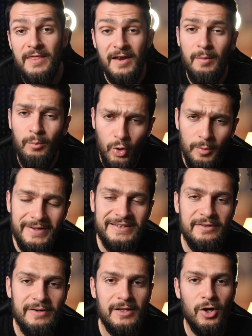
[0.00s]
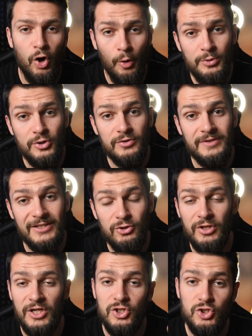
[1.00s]
There are more material options that
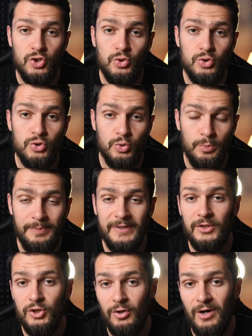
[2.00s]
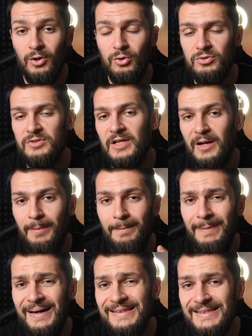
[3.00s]
you can choose to build your acoustic
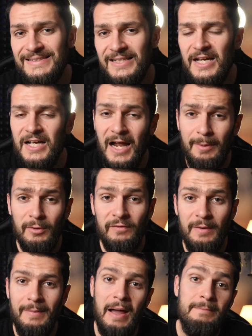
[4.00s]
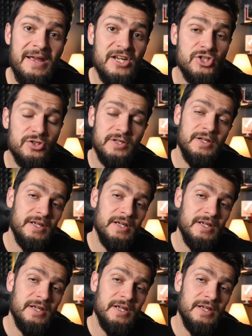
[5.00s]
panels. A couple of them I mentioned